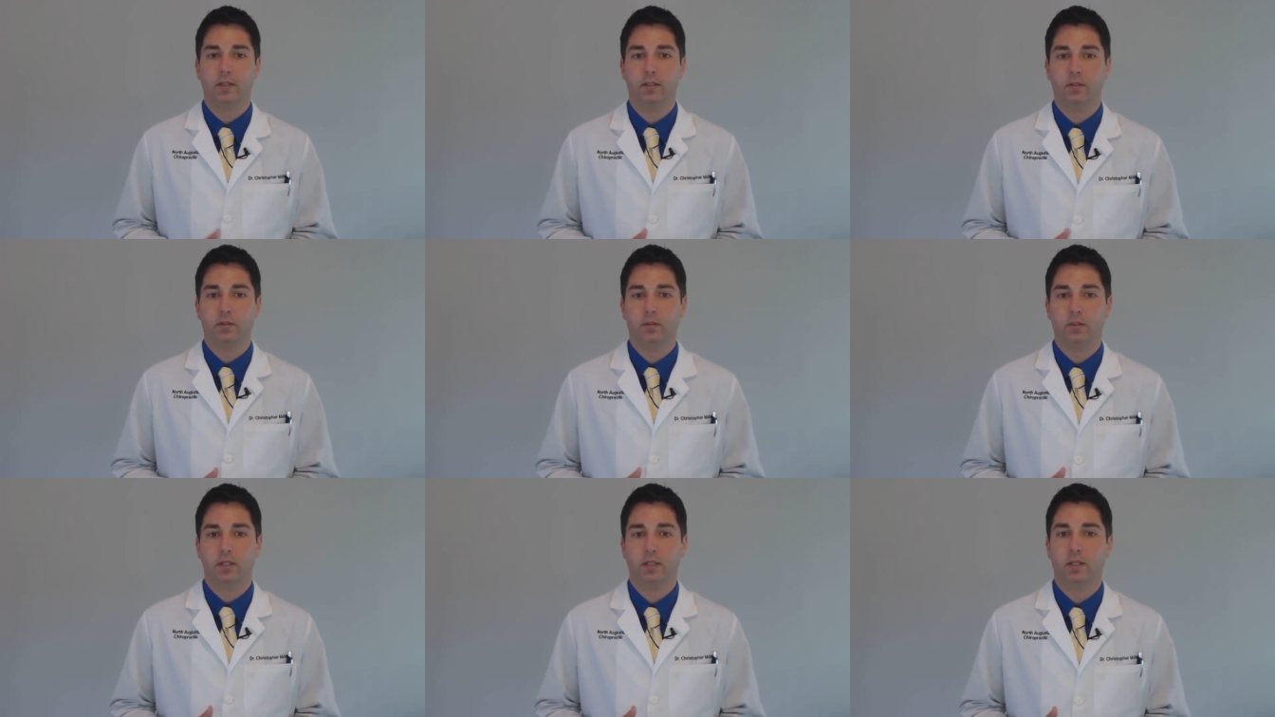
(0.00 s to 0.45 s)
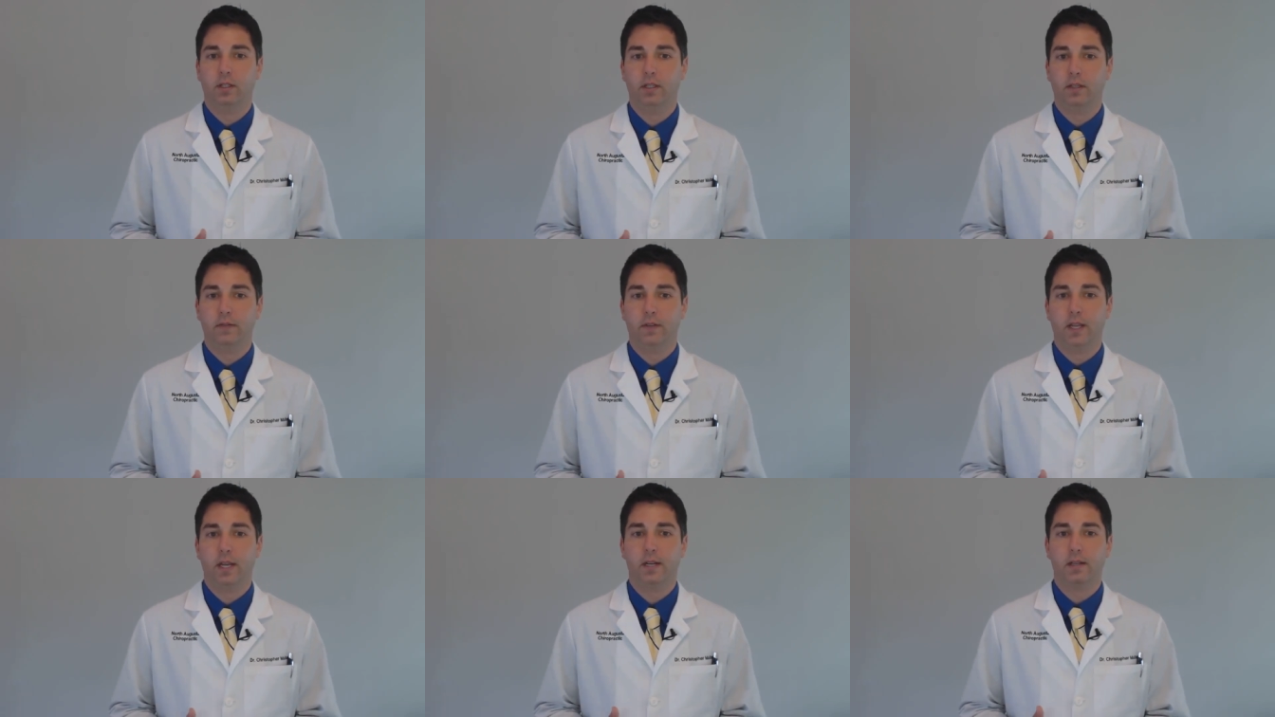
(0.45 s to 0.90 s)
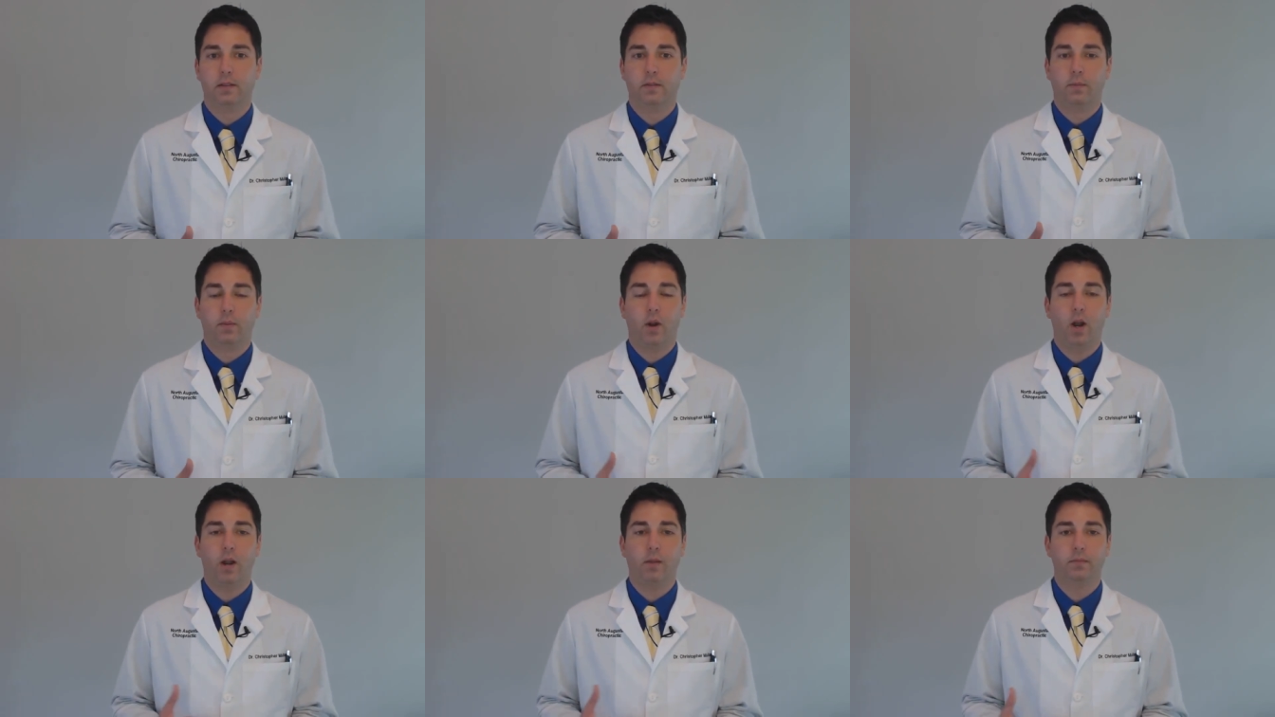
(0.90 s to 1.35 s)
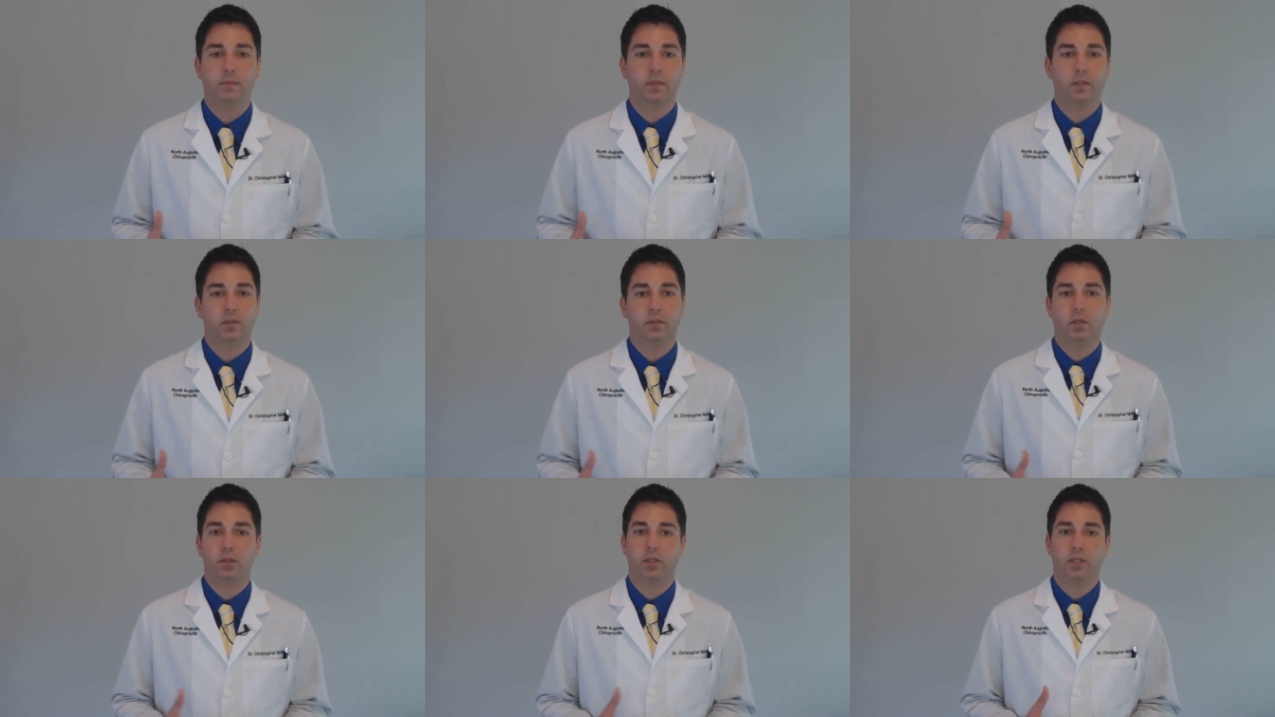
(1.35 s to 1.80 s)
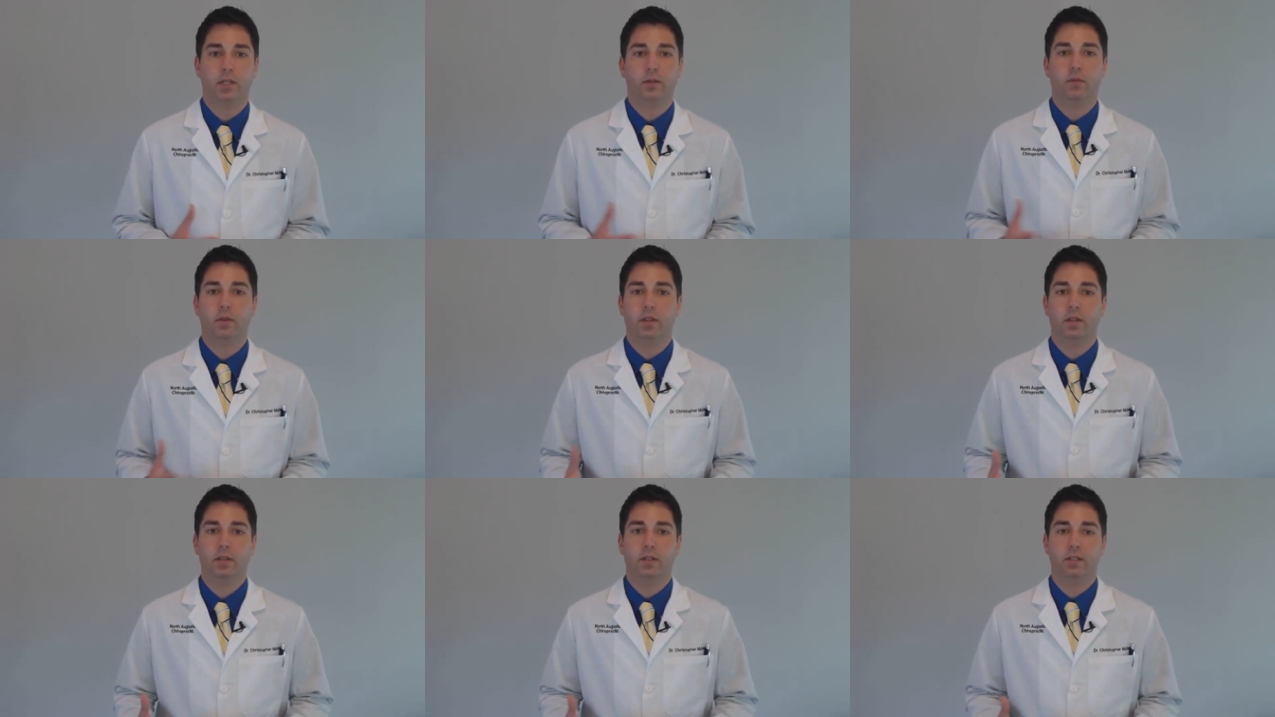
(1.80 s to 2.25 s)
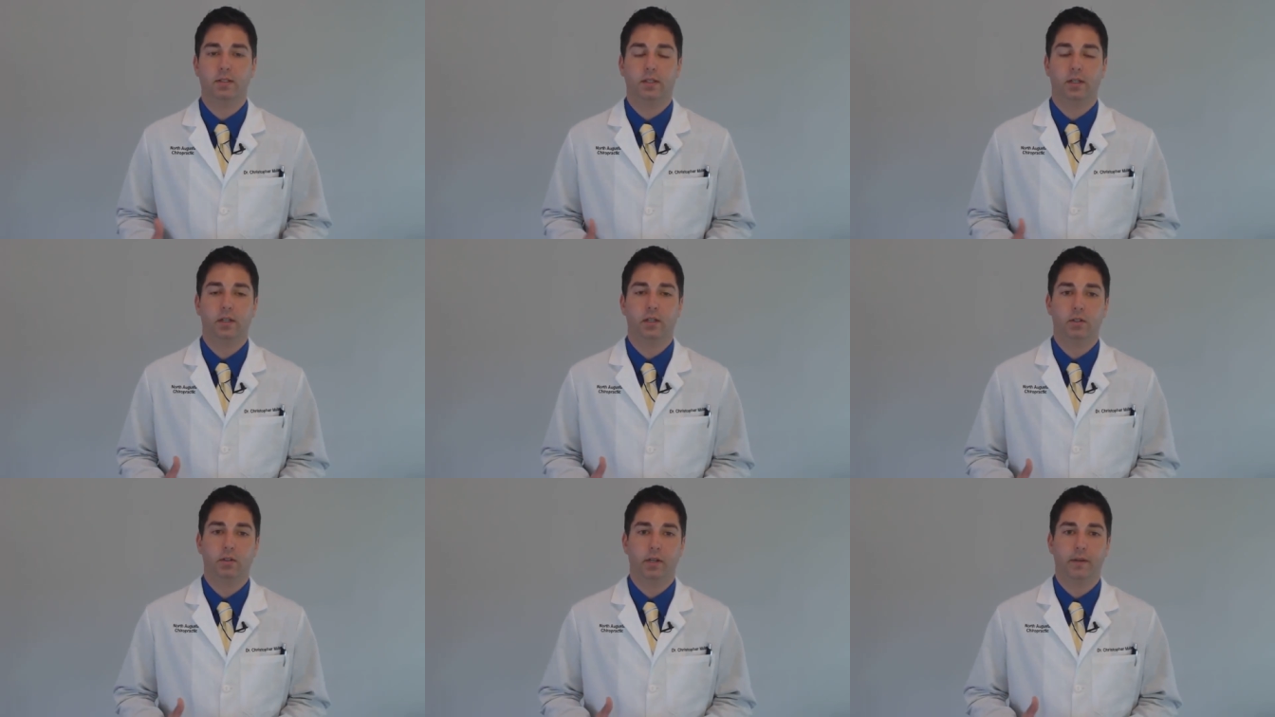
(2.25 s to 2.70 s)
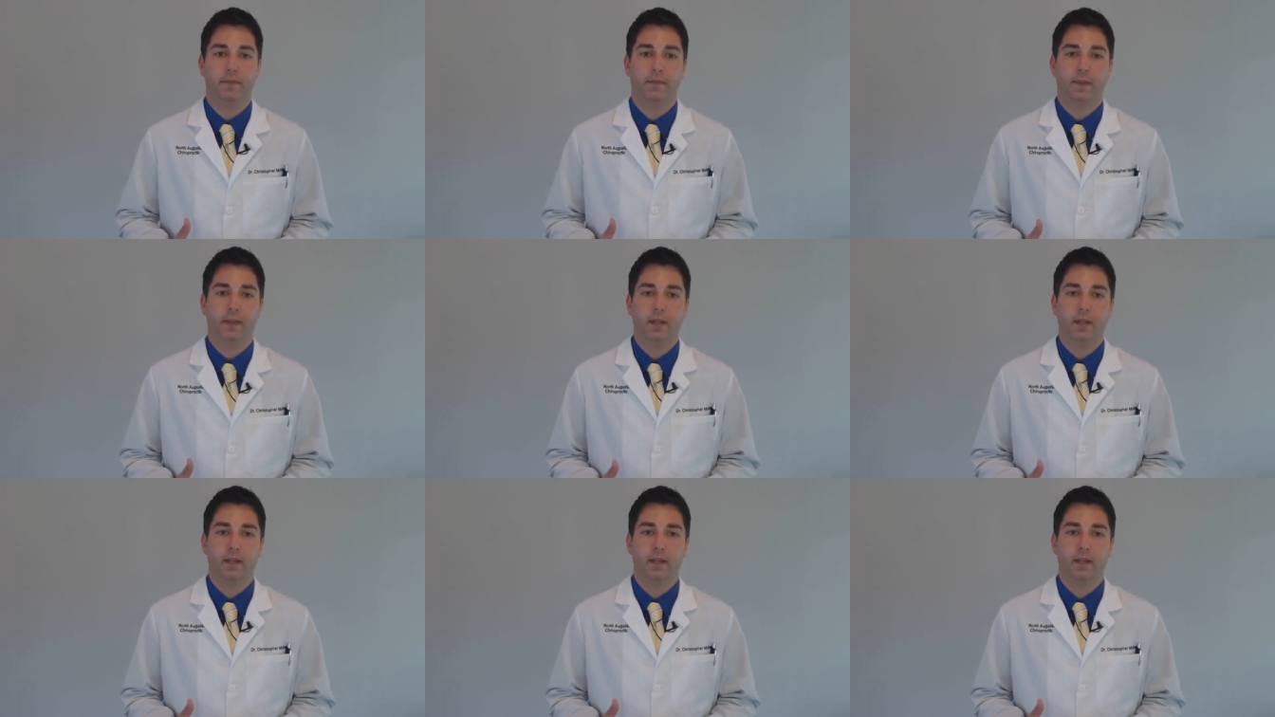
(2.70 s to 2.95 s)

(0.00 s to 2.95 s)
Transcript: to use in alleviating the problems associated with a disc injury.